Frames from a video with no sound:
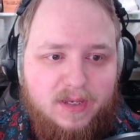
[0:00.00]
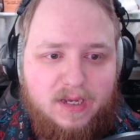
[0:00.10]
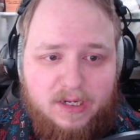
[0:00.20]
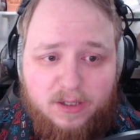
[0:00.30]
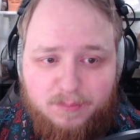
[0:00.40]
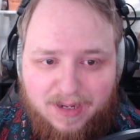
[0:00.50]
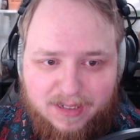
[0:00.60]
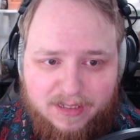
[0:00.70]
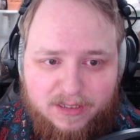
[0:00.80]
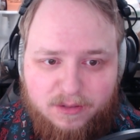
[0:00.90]
In your
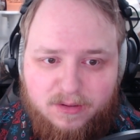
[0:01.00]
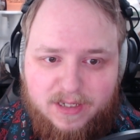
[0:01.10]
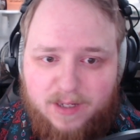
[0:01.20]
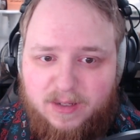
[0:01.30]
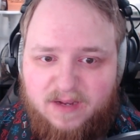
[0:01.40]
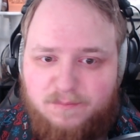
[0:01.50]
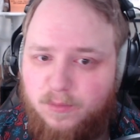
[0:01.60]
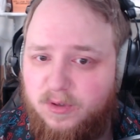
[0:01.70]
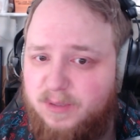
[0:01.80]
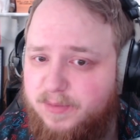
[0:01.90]
pocket, you could now have
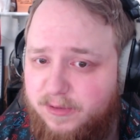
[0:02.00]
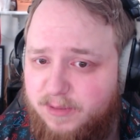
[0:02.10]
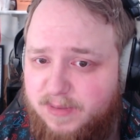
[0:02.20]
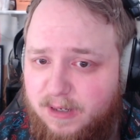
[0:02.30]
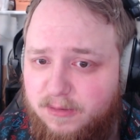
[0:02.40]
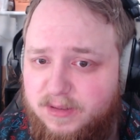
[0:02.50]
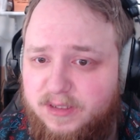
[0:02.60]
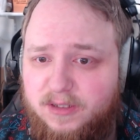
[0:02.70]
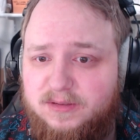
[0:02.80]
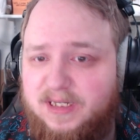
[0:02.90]
more computing power than
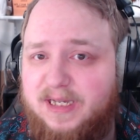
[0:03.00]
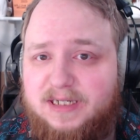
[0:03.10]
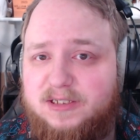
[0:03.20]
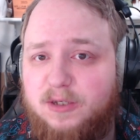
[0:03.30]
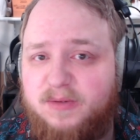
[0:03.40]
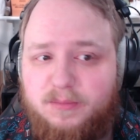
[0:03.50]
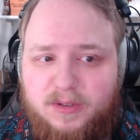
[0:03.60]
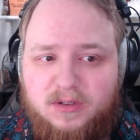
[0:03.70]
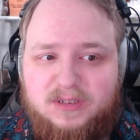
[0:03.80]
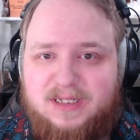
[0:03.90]
those eighties home
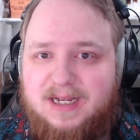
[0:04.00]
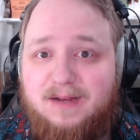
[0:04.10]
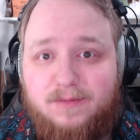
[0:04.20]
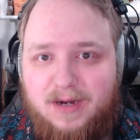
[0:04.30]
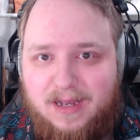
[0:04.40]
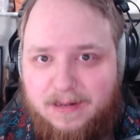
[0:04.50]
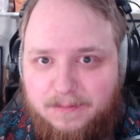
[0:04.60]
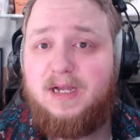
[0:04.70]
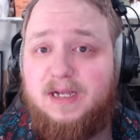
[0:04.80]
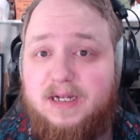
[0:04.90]
computers ever had.
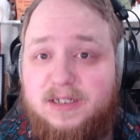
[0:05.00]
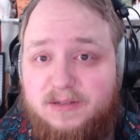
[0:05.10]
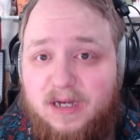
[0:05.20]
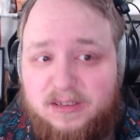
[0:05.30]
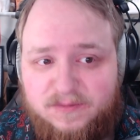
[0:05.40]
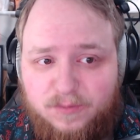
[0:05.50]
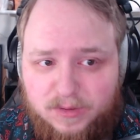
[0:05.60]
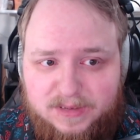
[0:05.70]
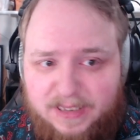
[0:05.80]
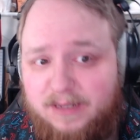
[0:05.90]
In two thousand
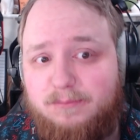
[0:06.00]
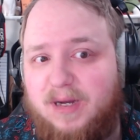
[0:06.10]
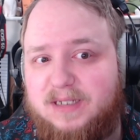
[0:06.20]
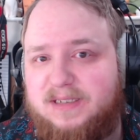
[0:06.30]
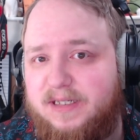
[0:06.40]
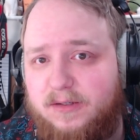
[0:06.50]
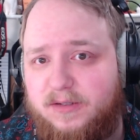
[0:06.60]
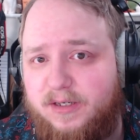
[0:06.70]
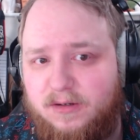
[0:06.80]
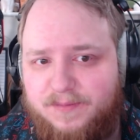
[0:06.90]
fourteen, my senior
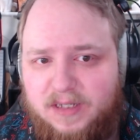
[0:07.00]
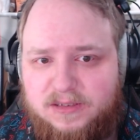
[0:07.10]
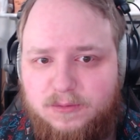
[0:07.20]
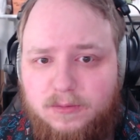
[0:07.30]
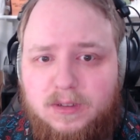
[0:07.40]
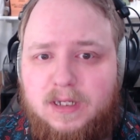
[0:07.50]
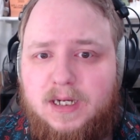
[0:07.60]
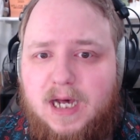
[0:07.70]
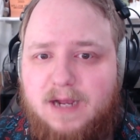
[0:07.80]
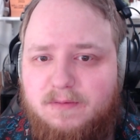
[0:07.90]
year of high school,
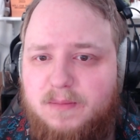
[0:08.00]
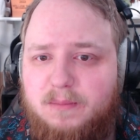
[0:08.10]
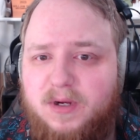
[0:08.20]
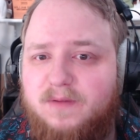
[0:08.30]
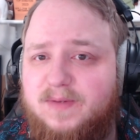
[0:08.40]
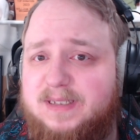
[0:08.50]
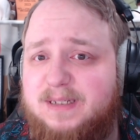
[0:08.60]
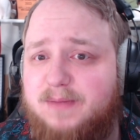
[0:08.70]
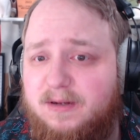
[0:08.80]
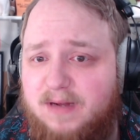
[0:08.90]
I remember convincing
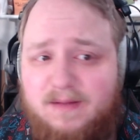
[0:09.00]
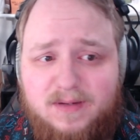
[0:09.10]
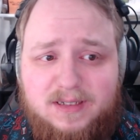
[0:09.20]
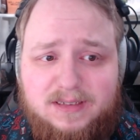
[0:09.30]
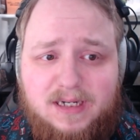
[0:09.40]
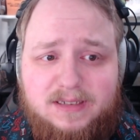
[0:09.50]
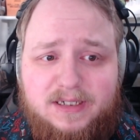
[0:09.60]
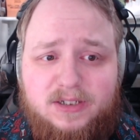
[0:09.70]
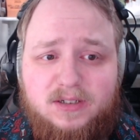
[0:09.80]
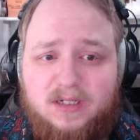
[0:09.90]
my graphic design
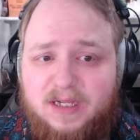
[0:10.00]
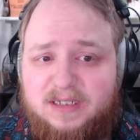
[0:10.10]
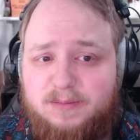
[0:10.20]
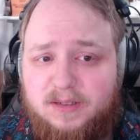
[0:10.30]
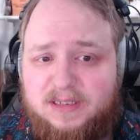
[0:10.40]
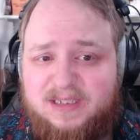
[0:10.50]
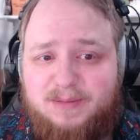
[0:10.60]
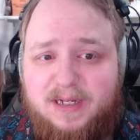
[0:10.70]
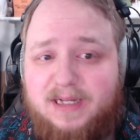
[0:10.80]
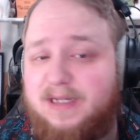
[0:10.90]
teacher to let us
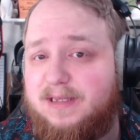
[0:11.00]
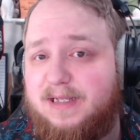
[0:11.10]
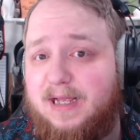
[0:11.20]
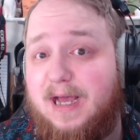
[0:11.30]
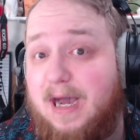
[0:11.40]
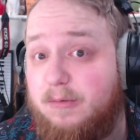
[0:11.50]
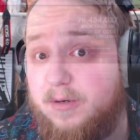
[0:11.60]
participate in the Hour